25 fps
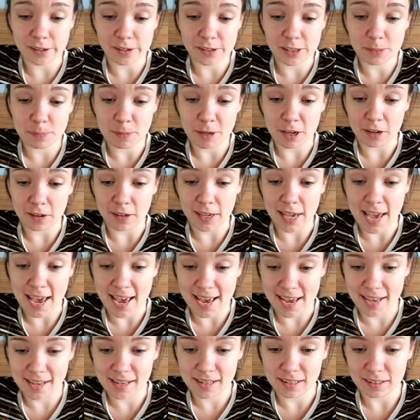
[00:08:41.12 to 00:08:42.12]
going to be
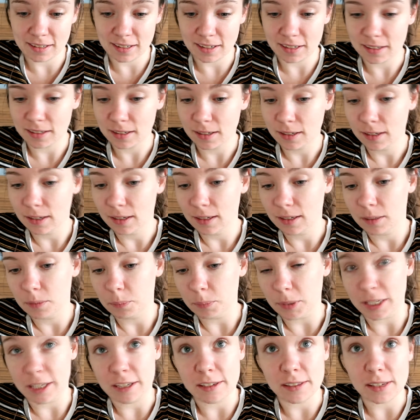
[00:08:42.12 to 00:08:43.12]
okay,
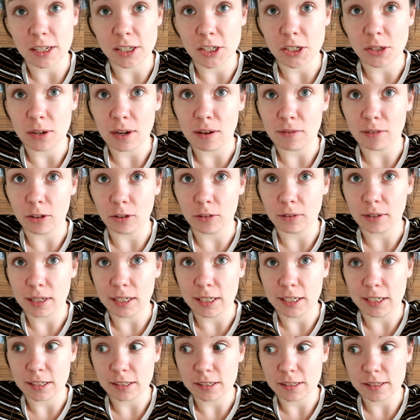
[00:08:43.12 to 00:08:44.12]
because I do have a lot of
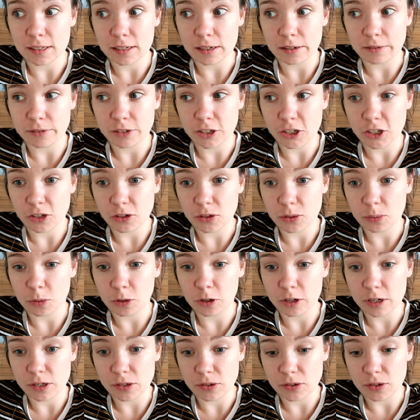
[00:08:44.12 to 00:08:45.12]
cleaning and stuff to do
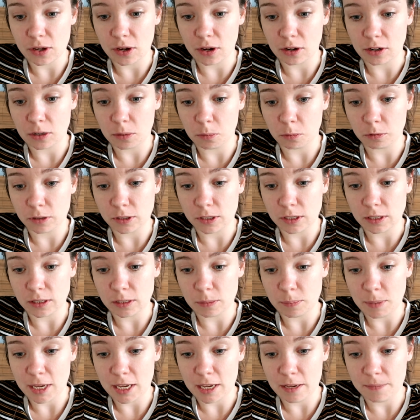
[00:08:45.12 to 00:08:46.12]
tomorrow, so I don't want it
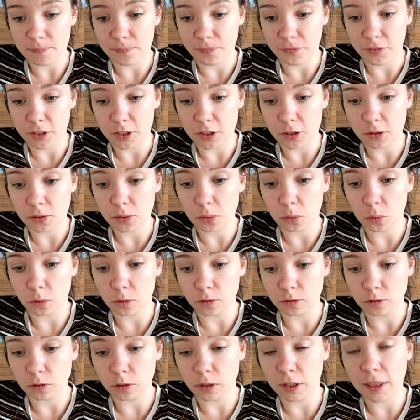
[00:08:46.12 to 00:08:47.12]
to be, you know,
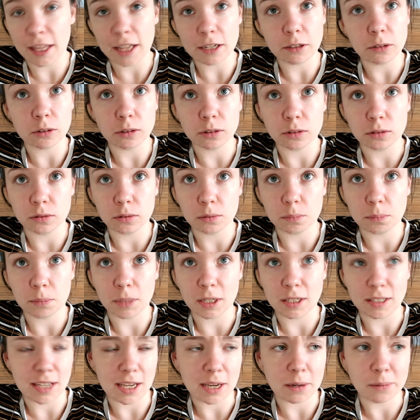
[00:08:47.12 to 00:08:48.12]
awful. And then on
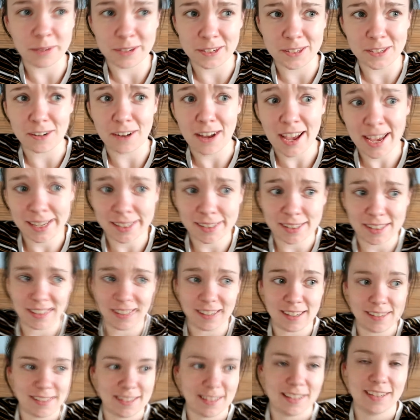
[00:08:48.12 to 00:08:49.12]
Monday I want to start
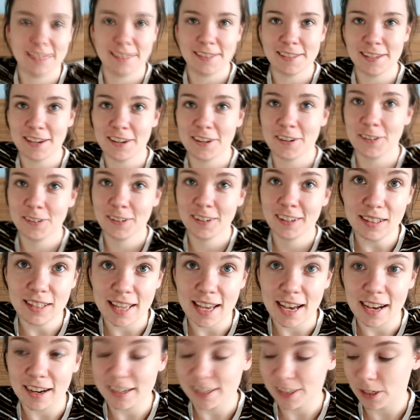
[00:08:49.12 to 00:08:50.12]
exercising, so
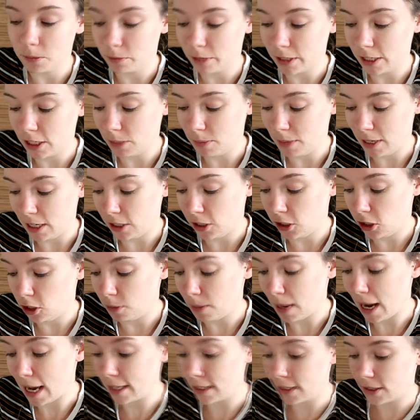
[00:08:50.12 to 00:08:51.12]
yeah, I don't want it to be
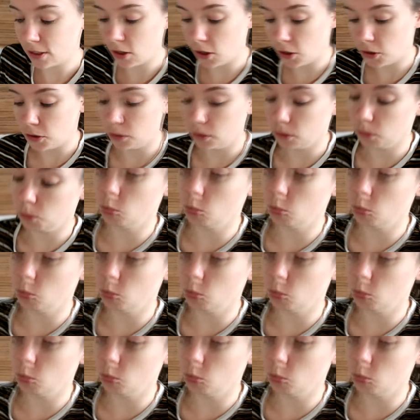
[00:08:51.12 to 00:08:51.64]
too bad. So